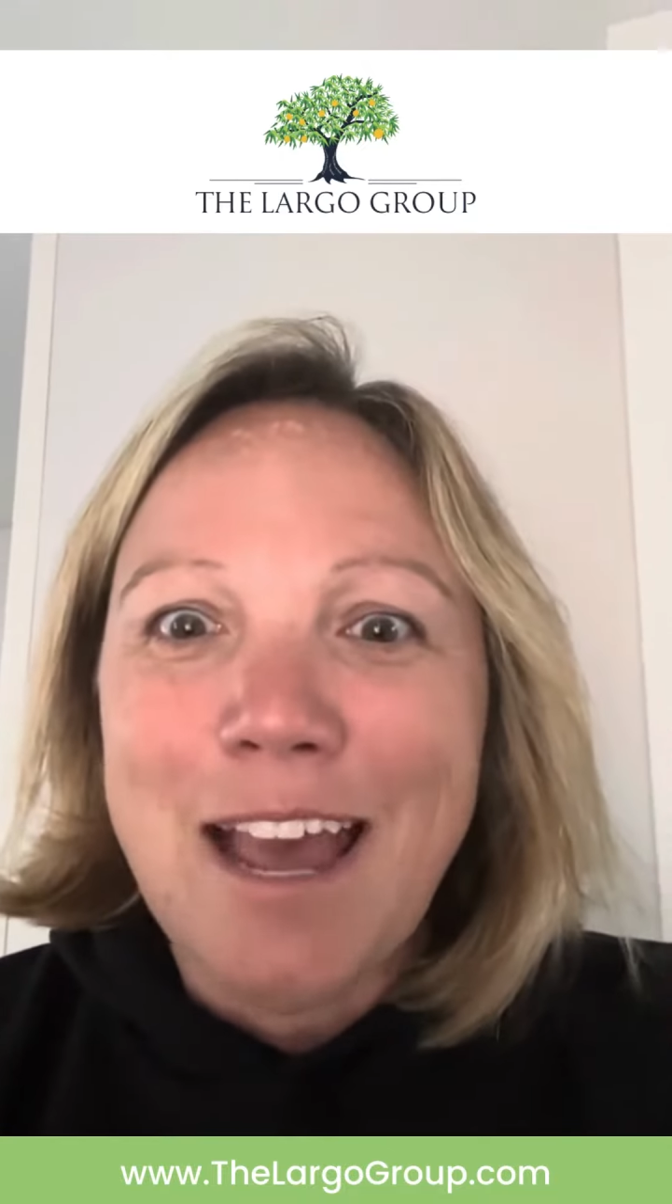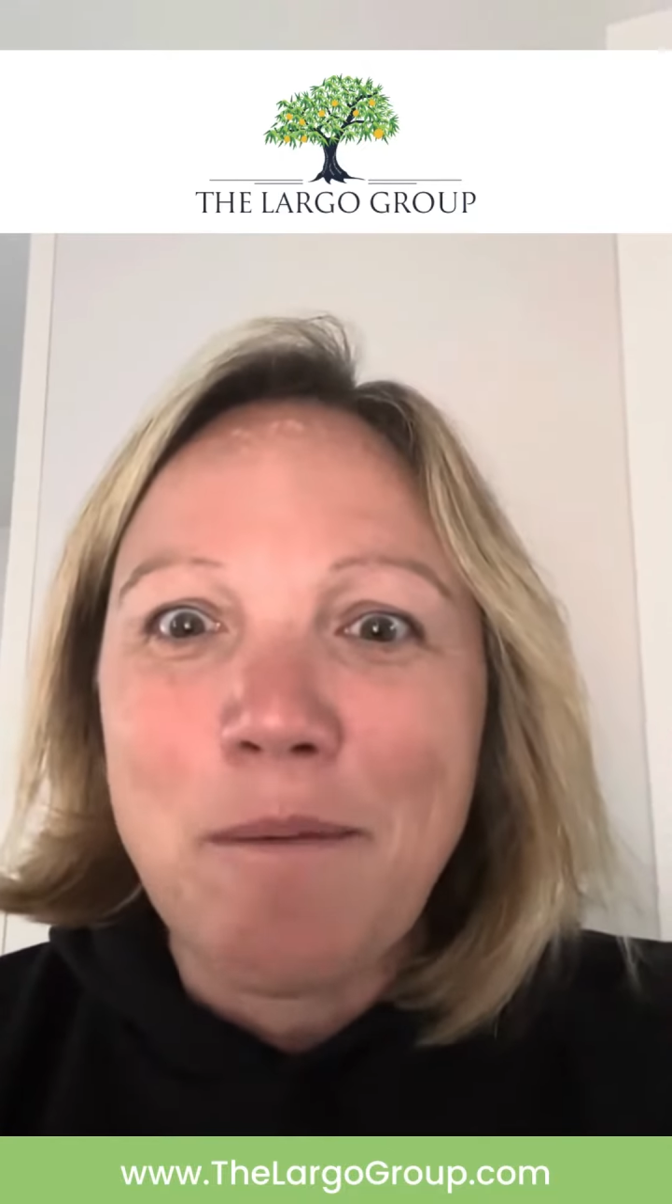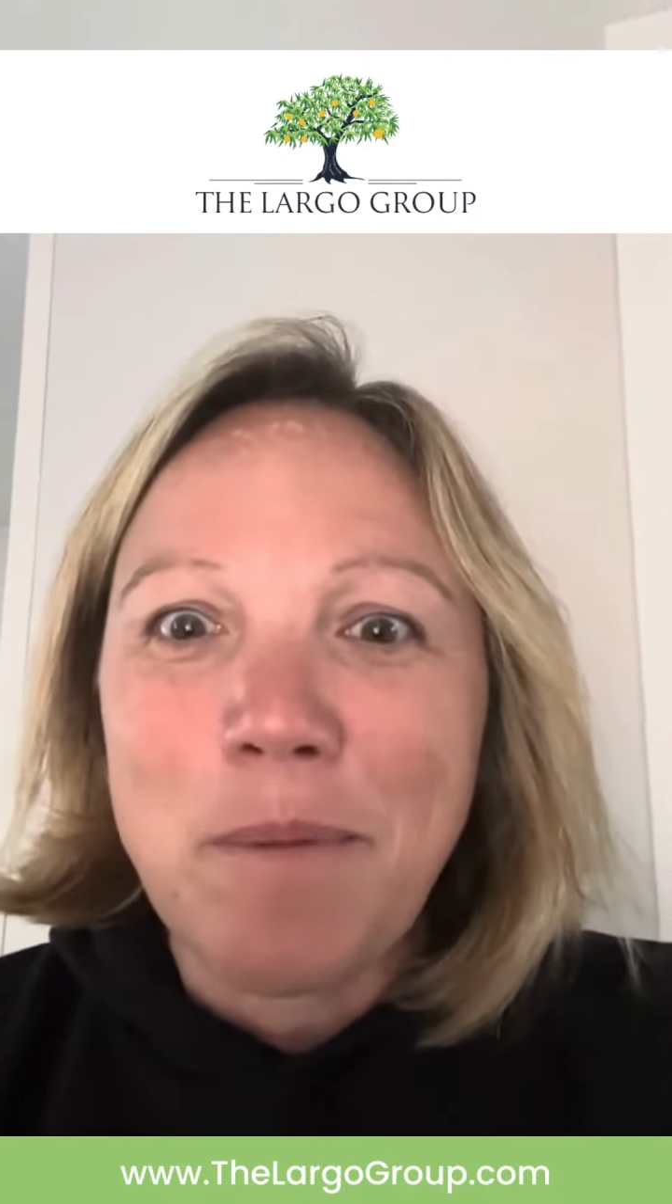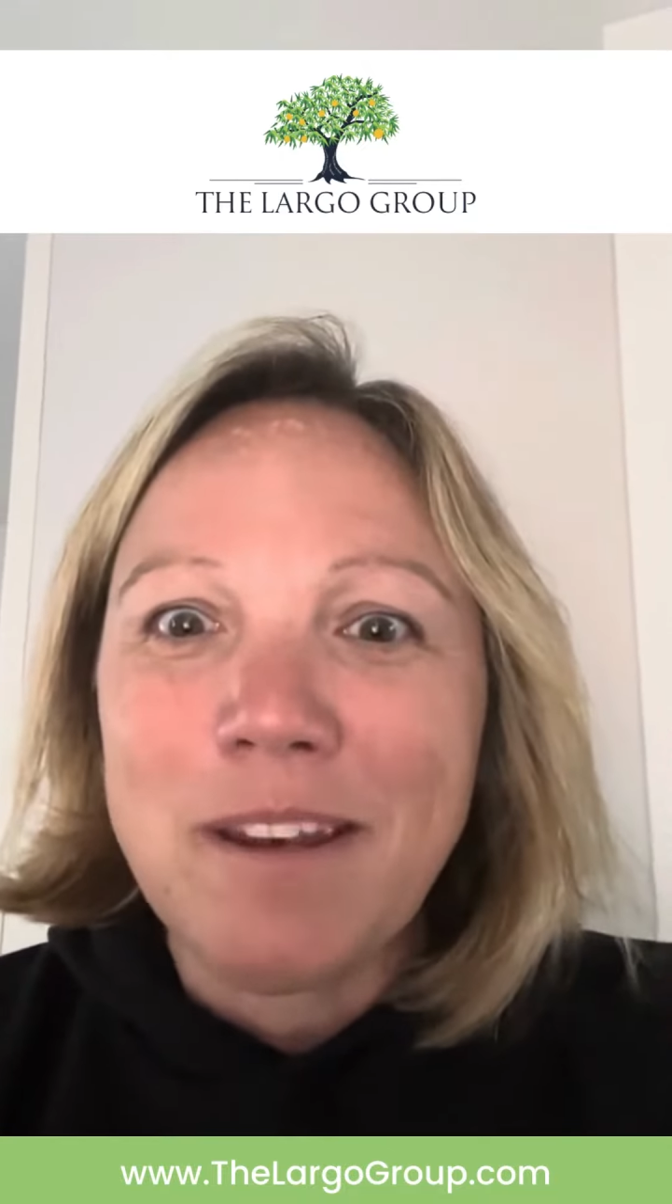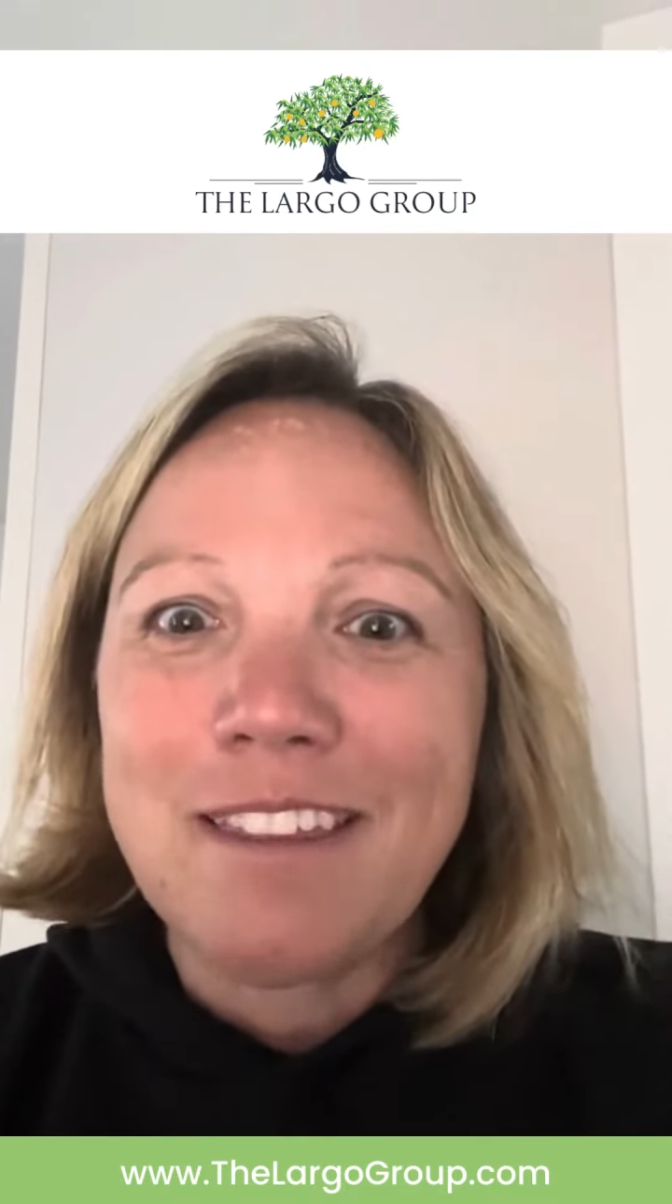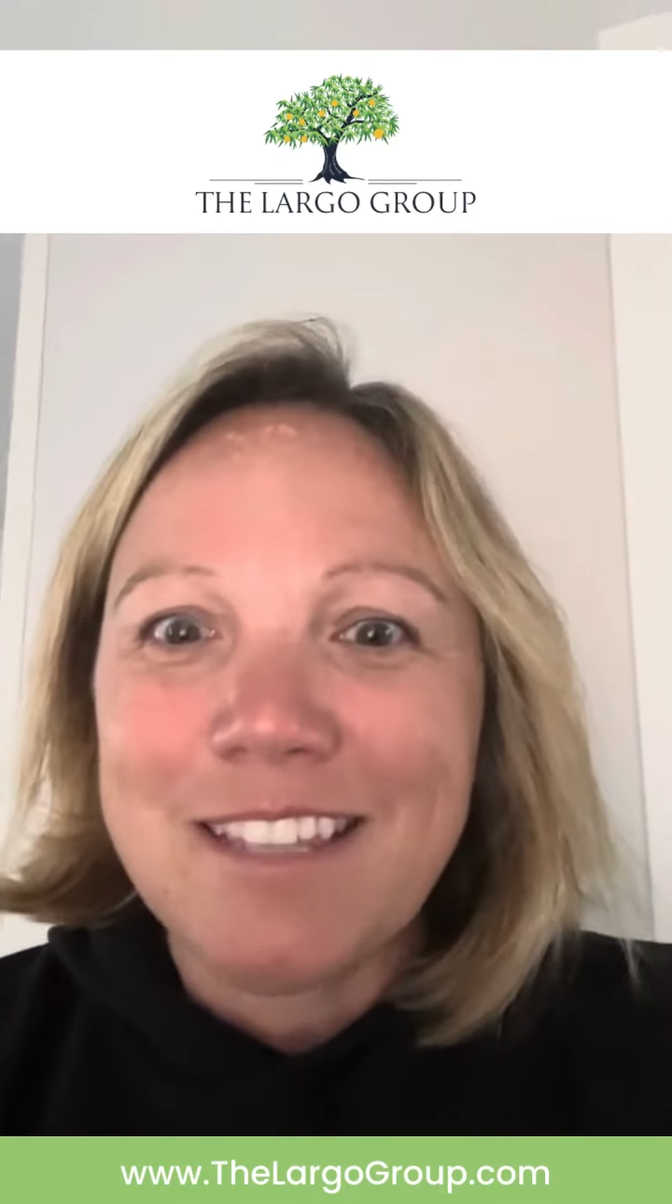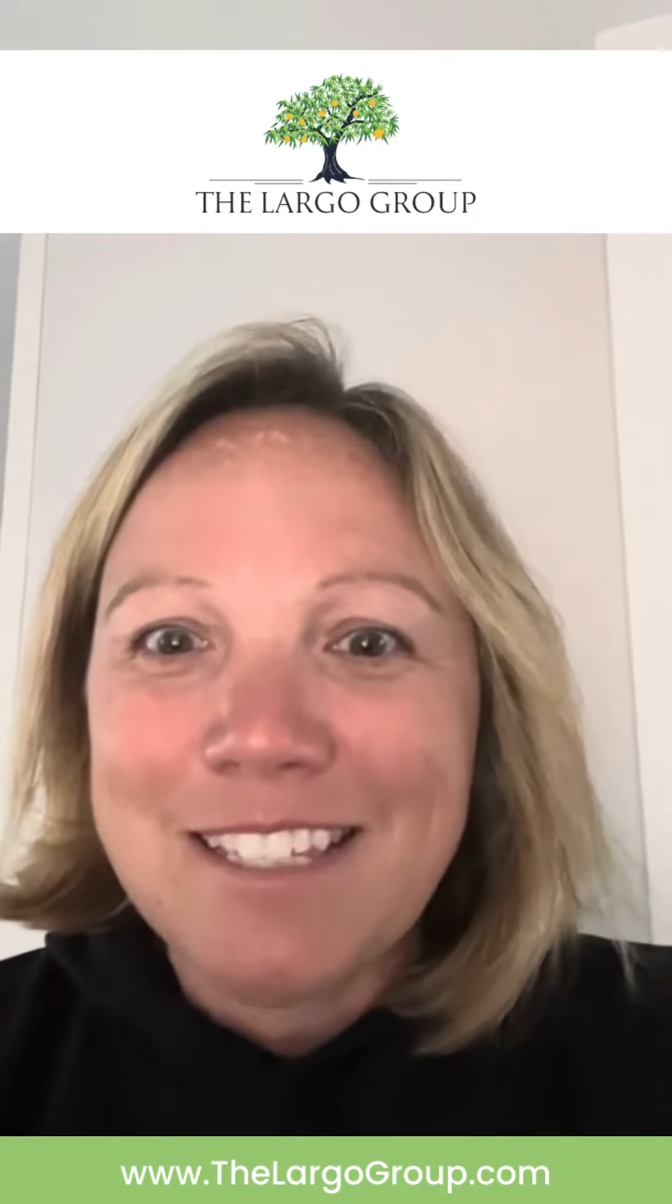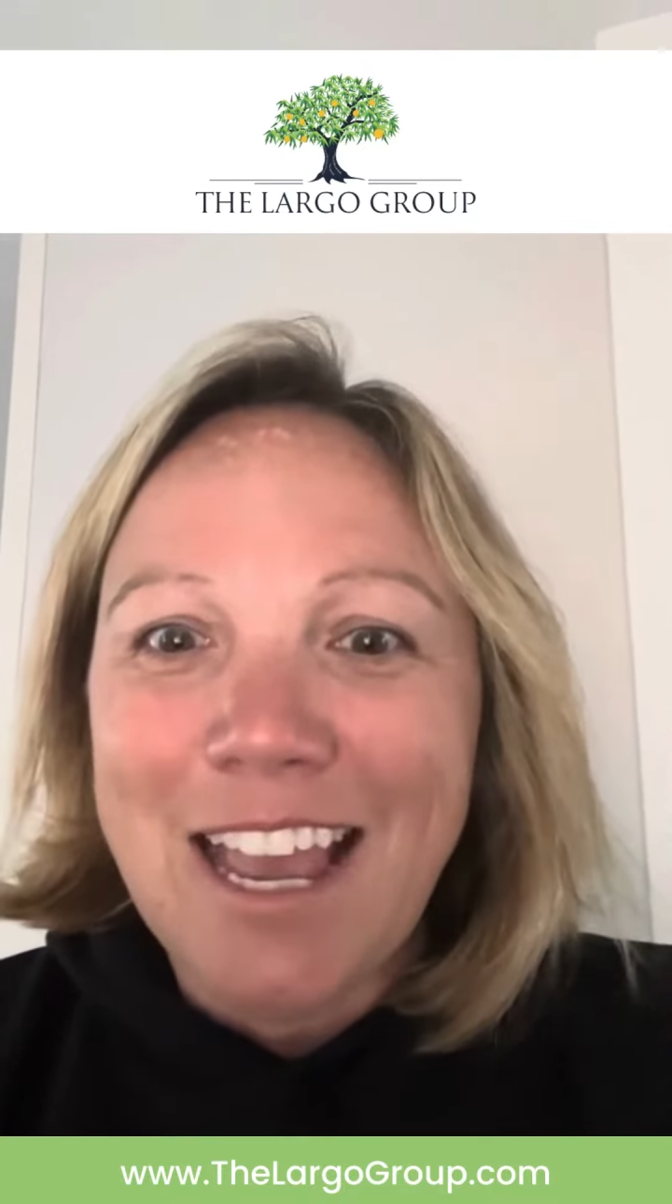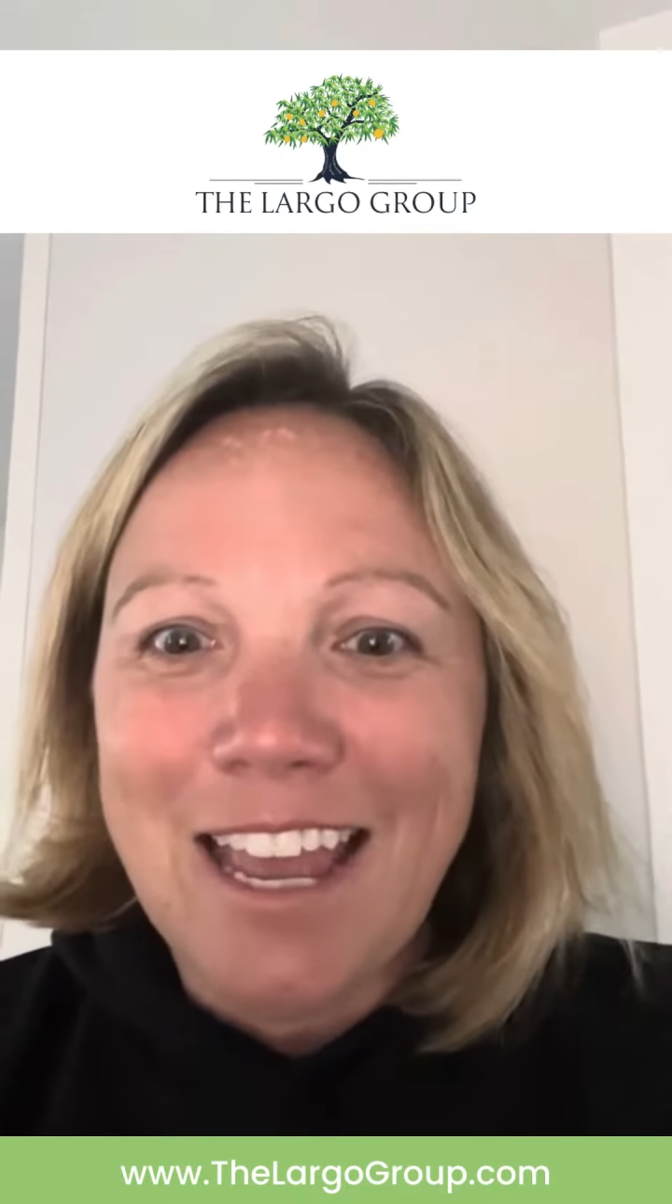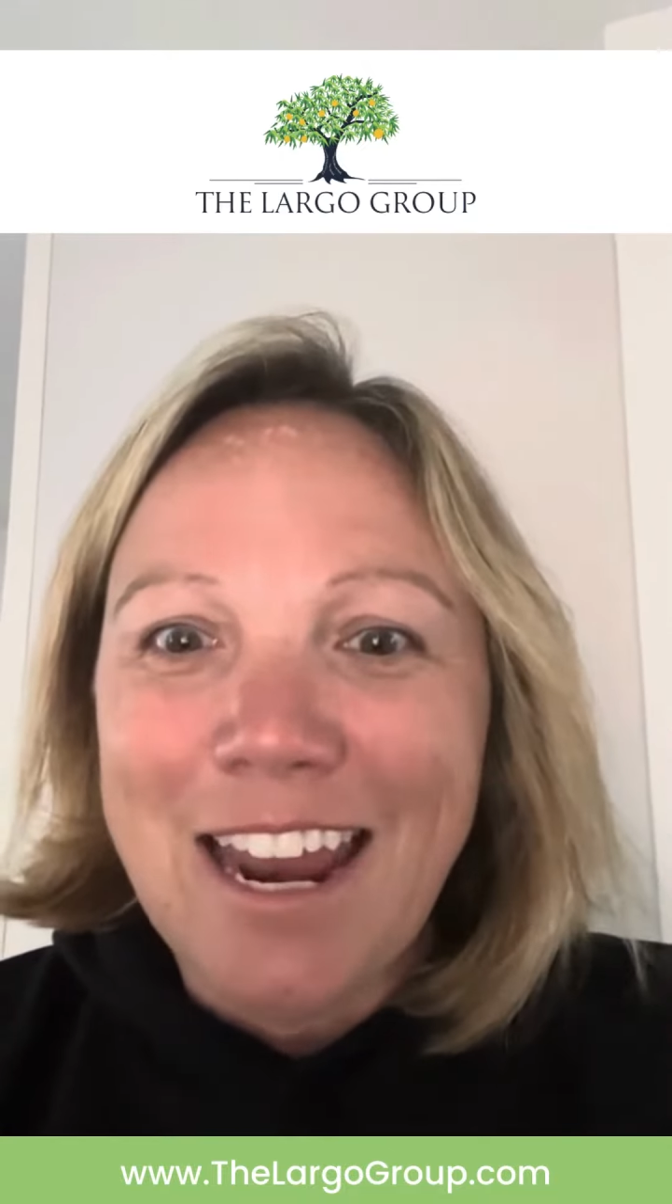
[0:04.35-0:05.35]
happen in the
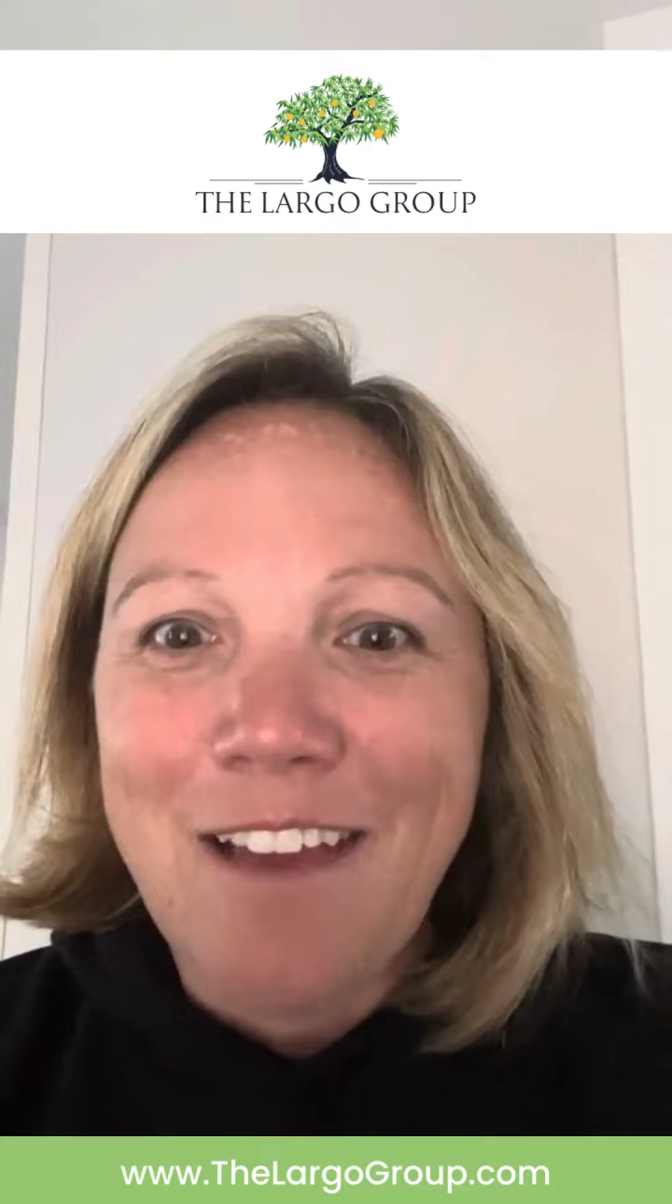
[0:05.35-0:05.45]
second